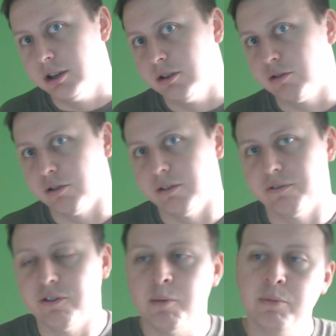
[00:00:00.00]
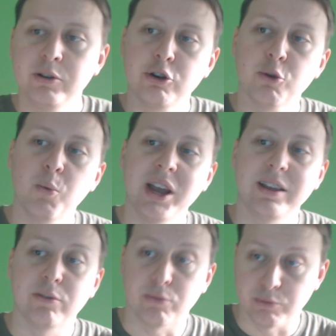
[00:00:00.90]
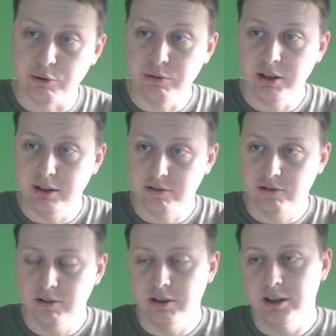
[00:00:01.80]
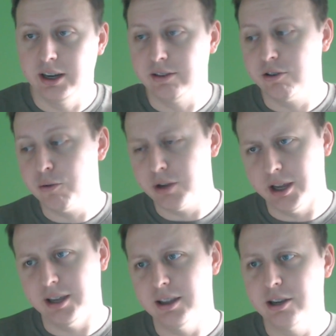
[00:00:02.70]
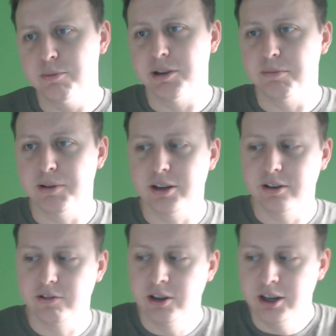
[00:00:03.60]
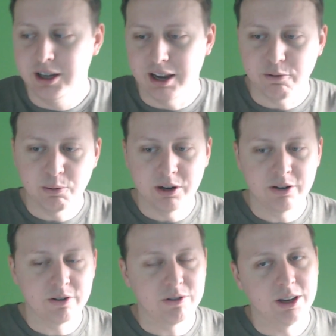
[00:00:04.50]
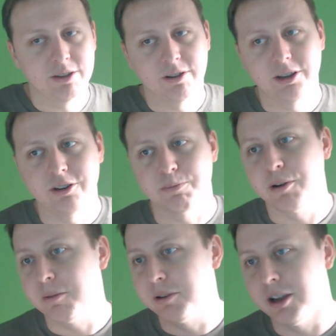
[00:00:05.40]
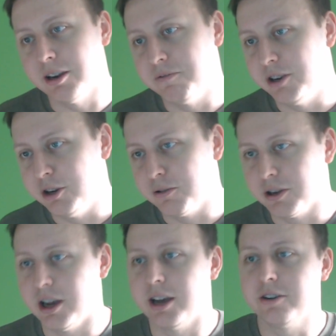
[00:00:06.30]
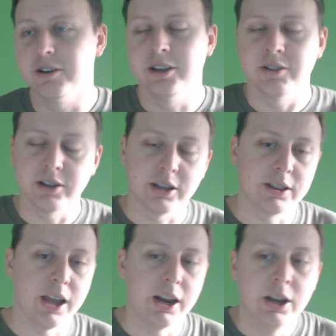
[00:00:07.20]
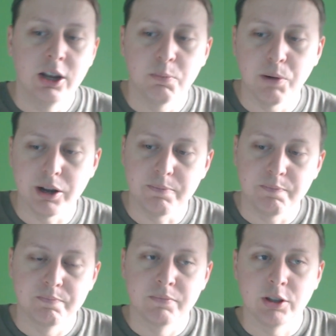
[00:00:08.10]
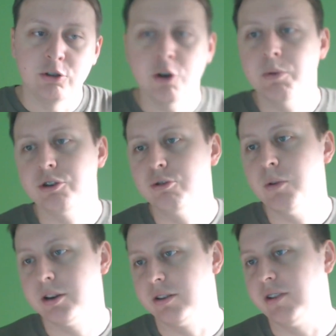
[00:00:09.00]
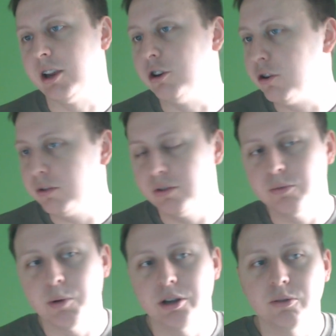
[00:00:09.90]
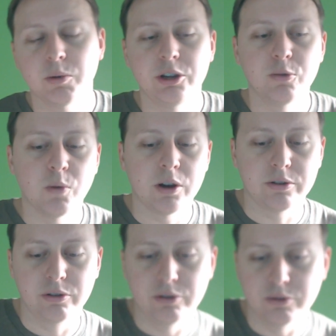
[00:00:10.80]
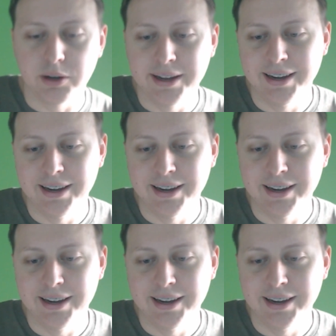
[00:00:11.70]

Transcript: sort of fumble your way through this. It's okay a little bit because everyone understands that you're probably not a video god or anything like that. But know what you want to say. Know what, what you want to